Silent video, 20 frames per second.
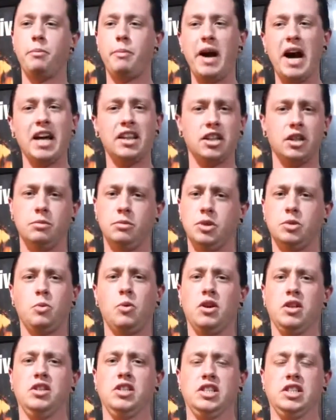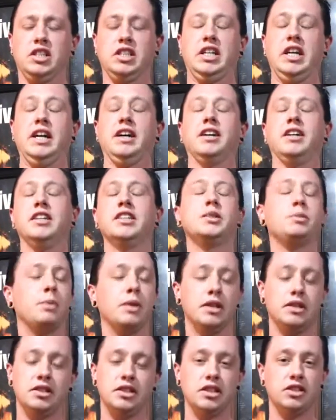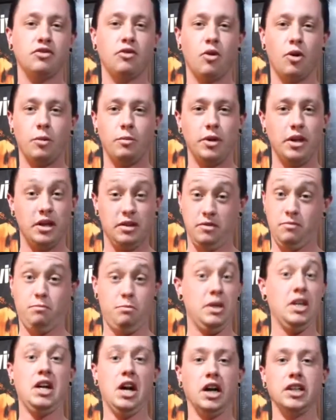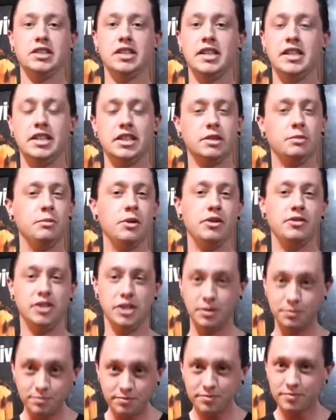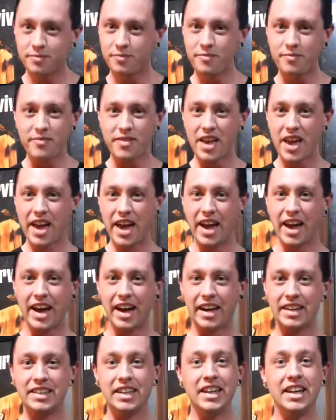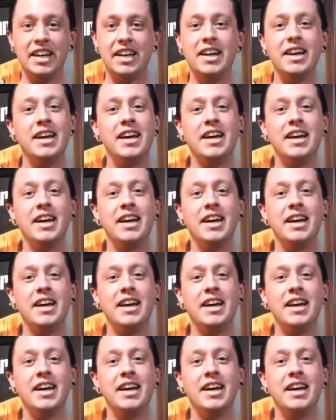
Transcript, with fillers: The bathroom is one of the scariest places for me because of this movie. And